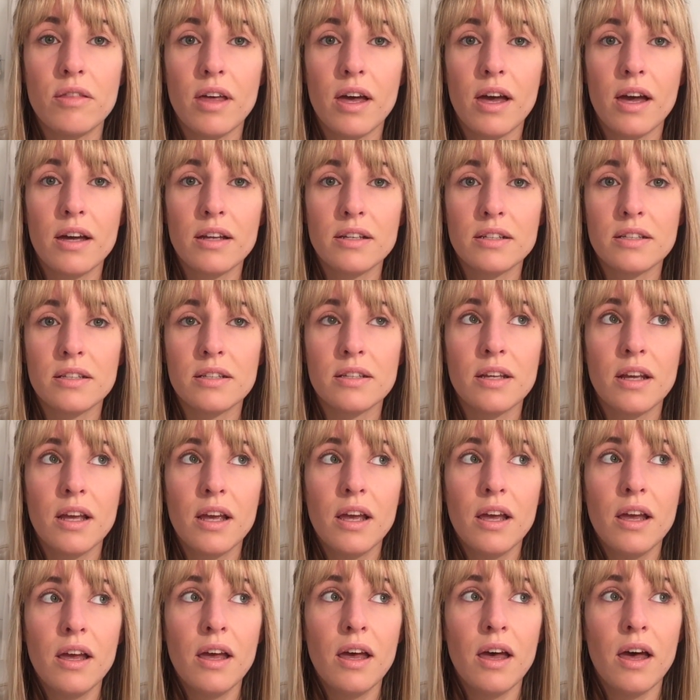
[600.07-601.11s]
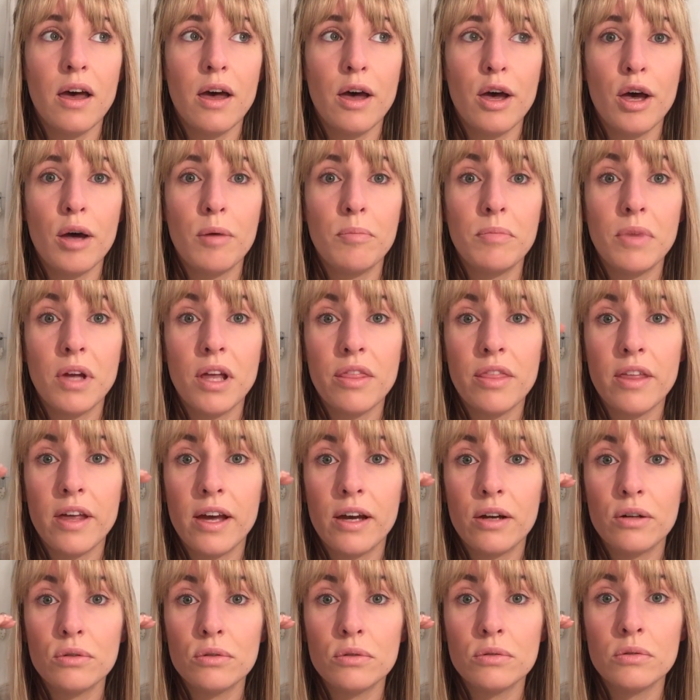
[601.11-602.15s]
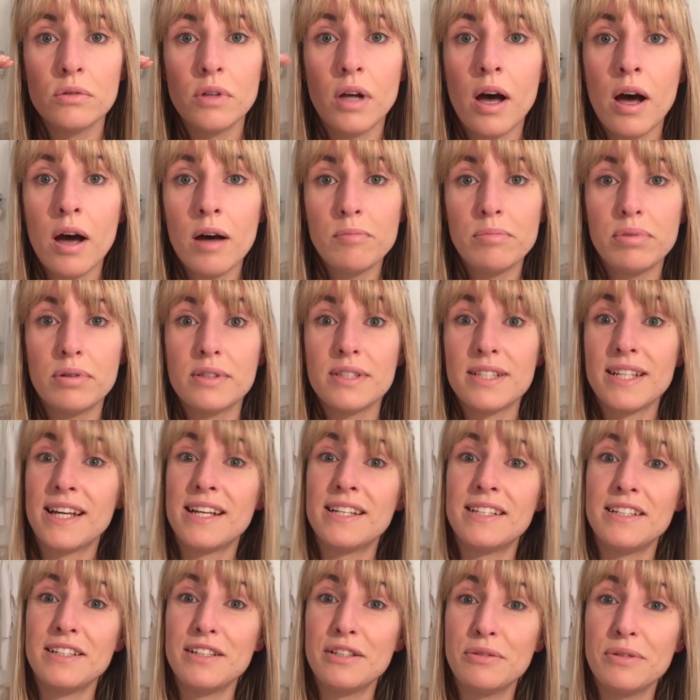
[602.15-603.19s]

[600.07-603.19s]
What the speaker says: that they're all up, standing